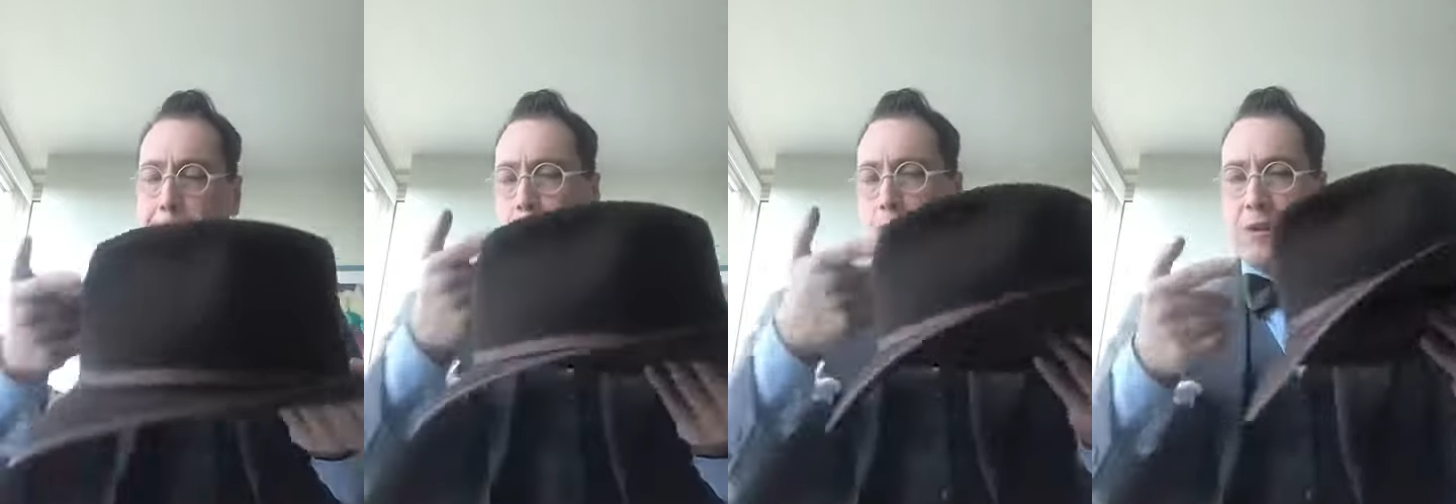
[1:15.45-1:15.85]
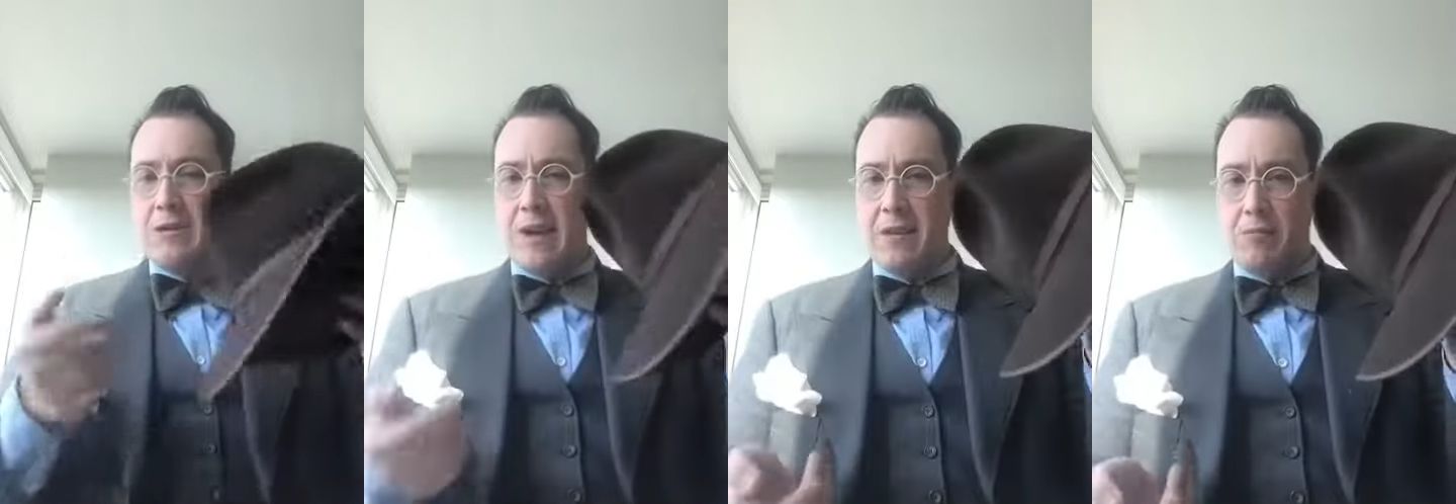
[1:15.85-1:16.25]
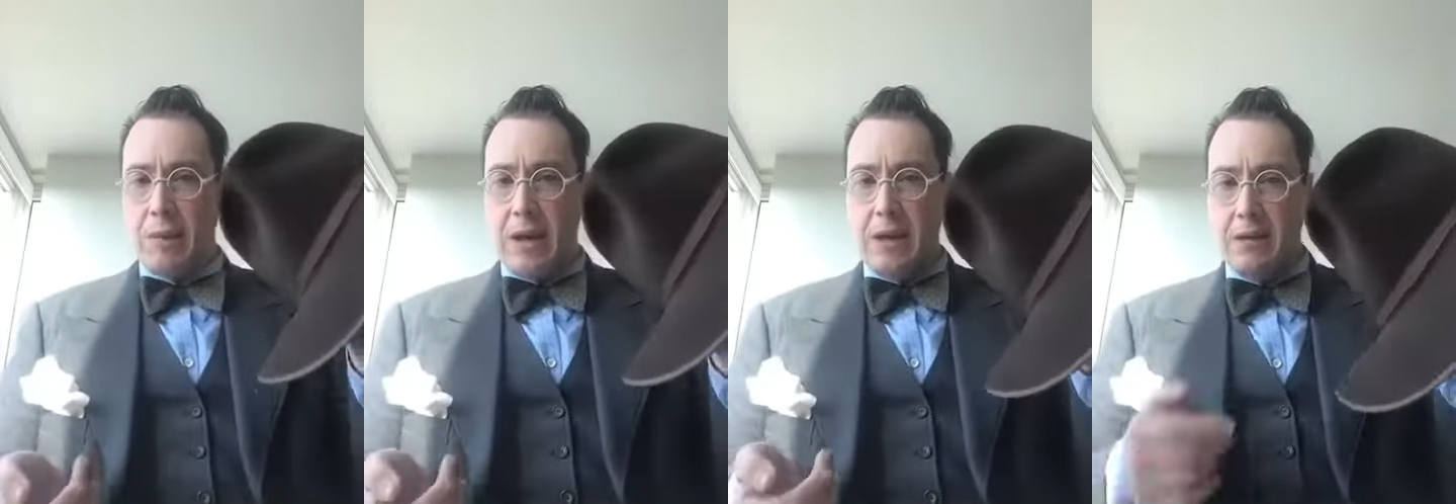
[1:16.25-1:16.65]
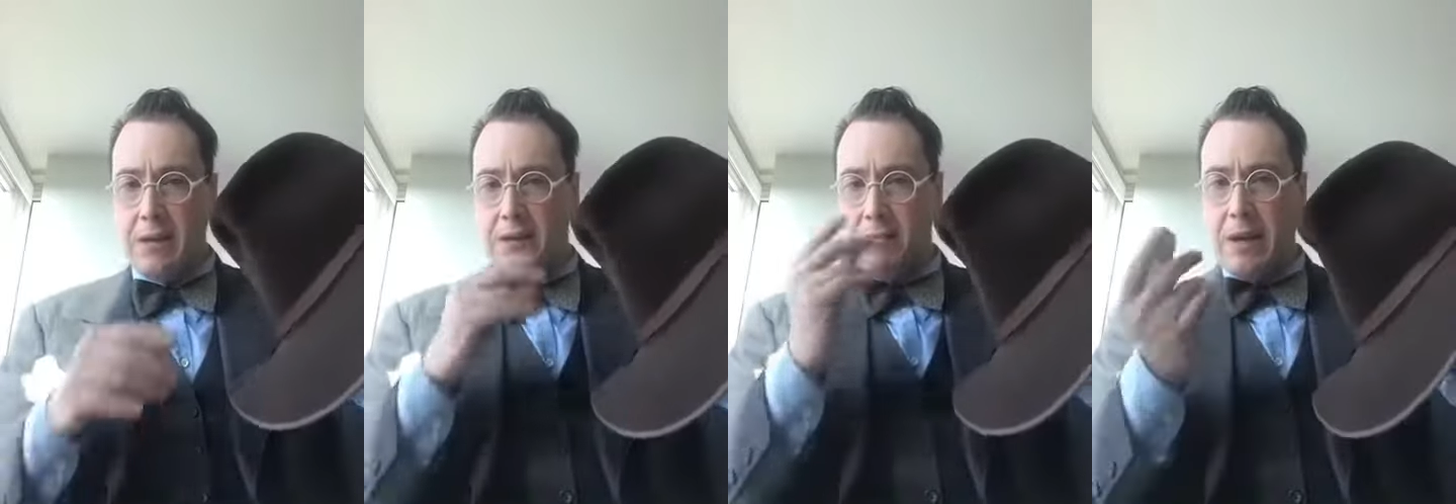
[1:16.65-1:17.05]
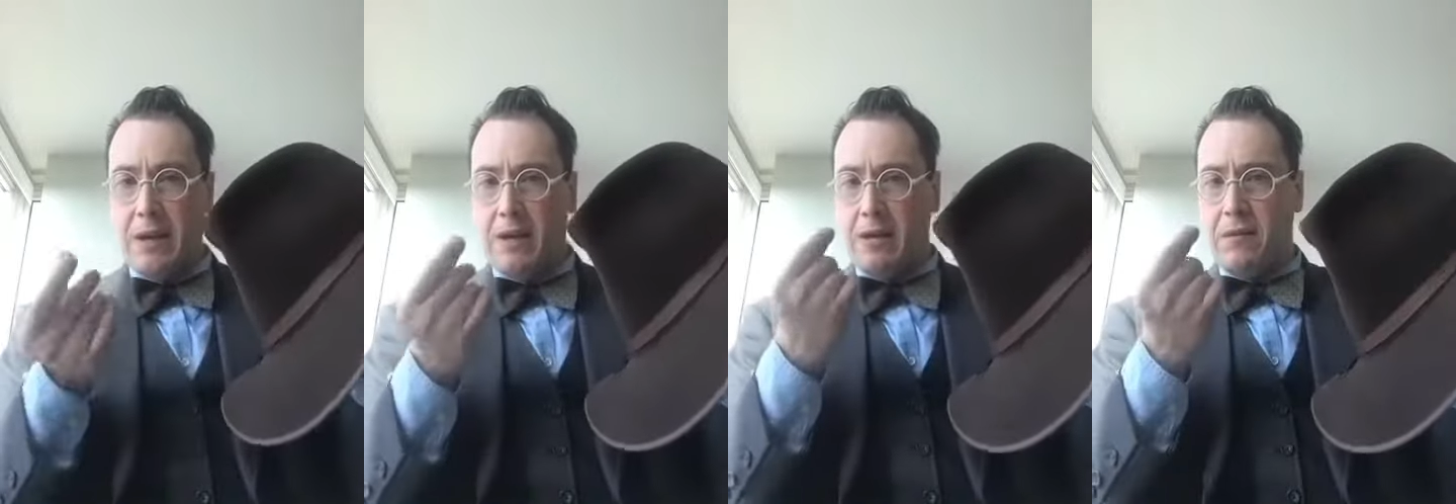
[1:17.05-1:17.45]
when this hat's made, it's made
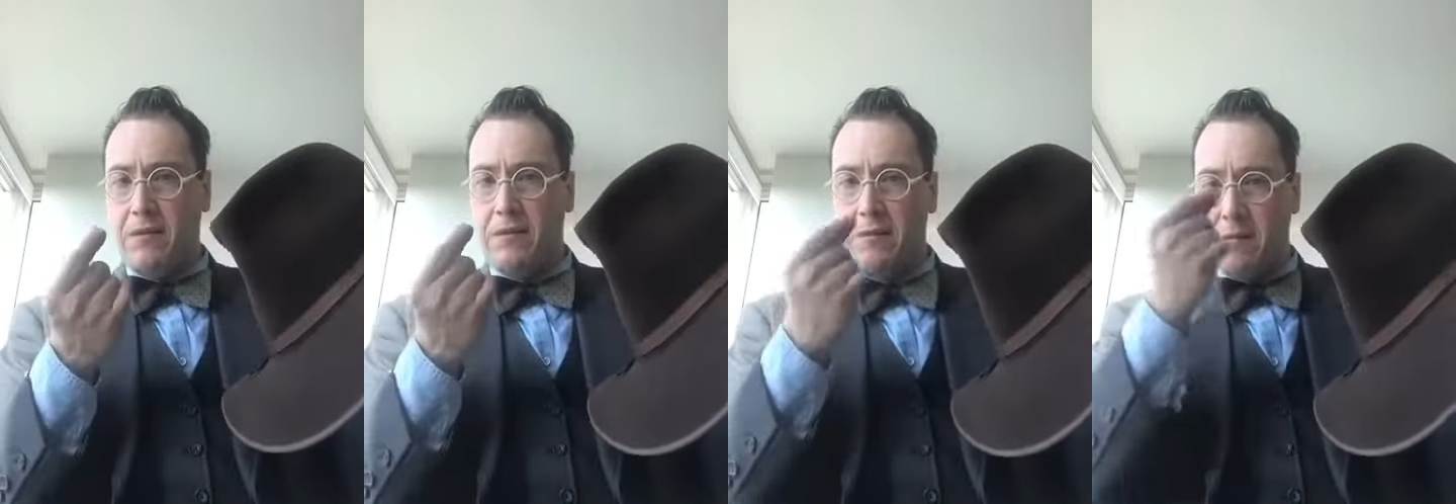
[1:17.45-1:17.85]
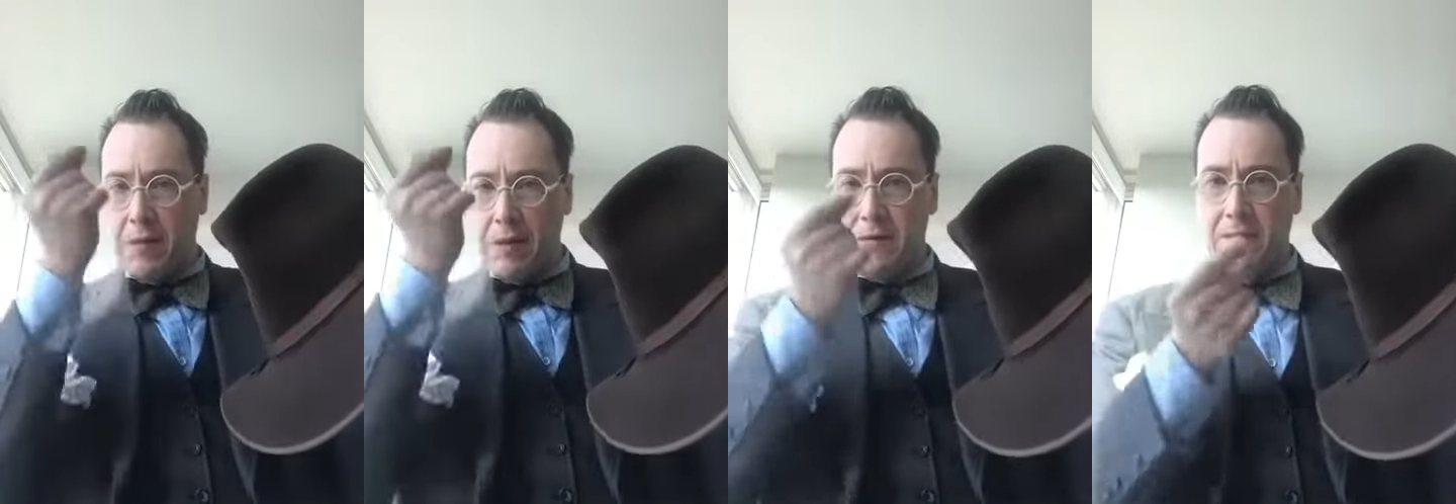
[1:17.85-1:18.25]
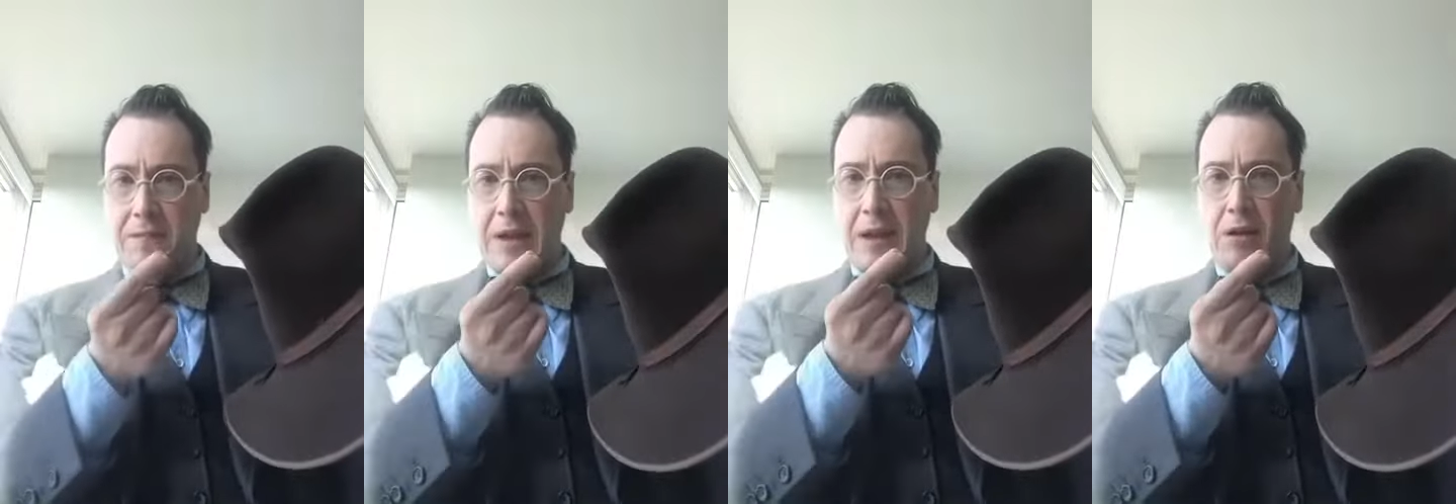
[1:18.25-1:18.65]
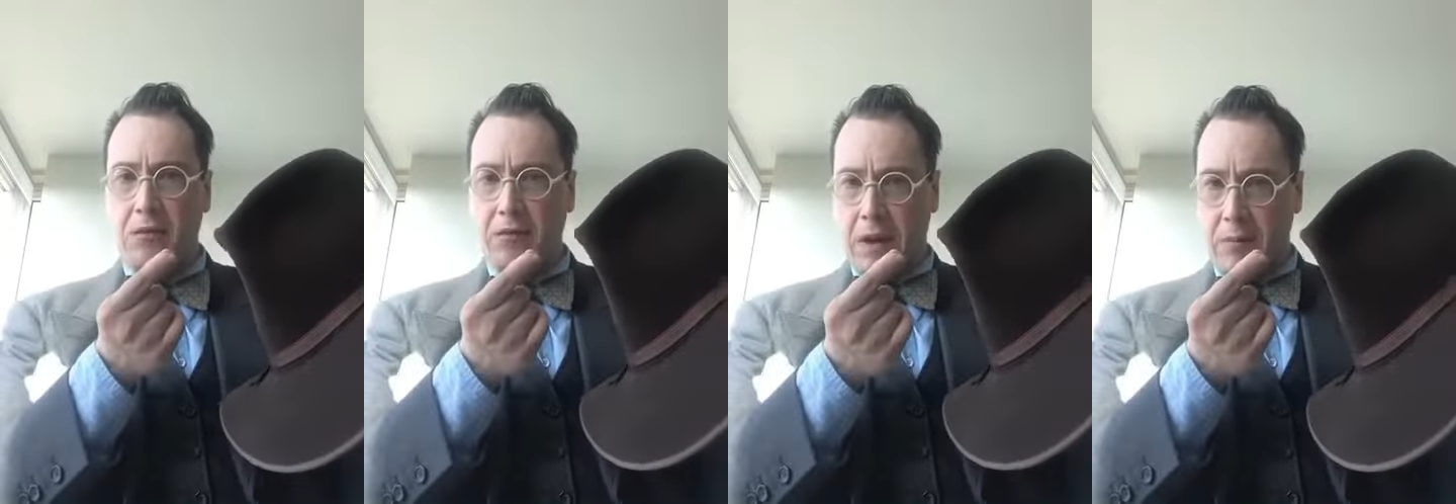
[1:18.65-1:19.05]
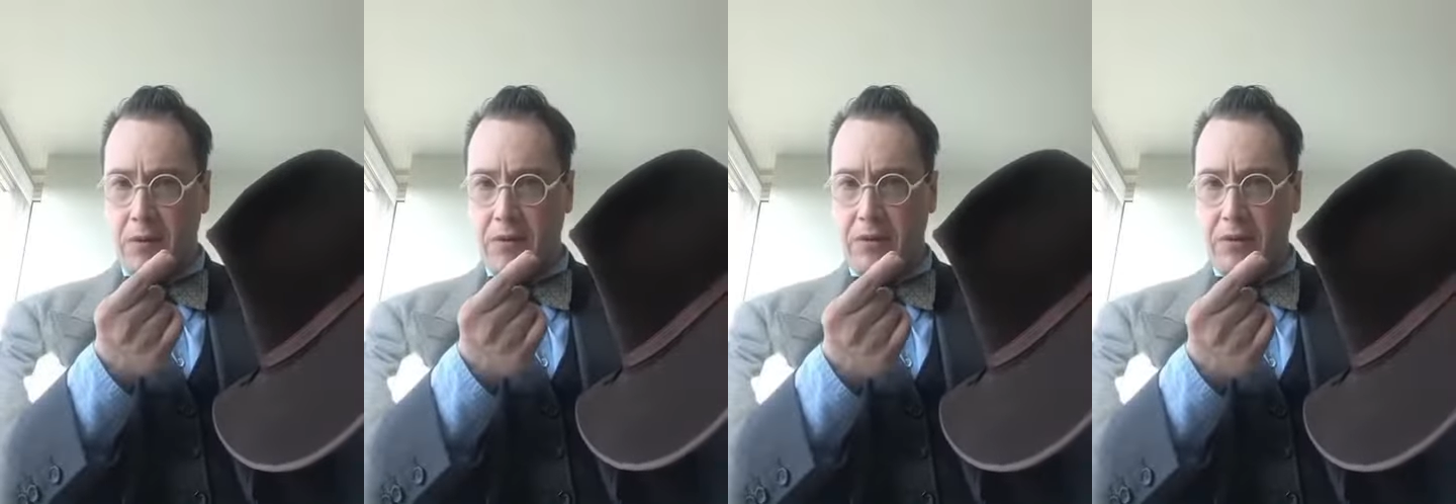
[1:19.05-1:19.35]
of hair fibers.